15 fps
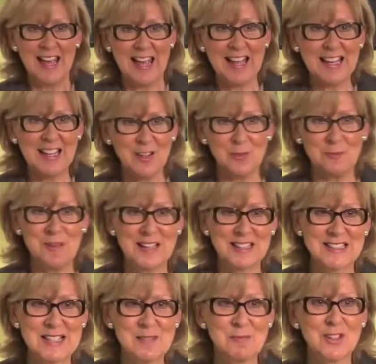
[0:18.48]
Hello,
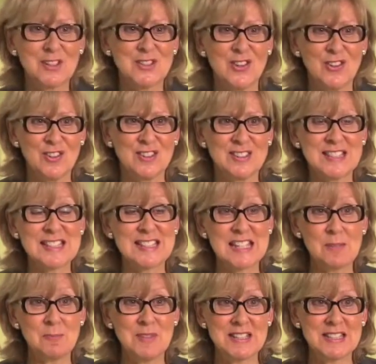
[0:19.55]
Maxine McDonnell to
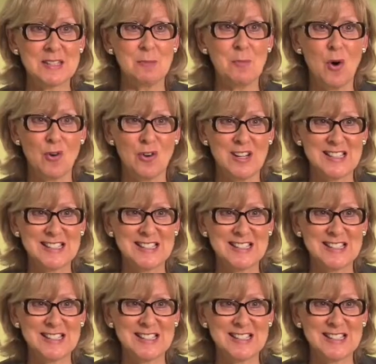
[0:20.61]
see Mr. Morris.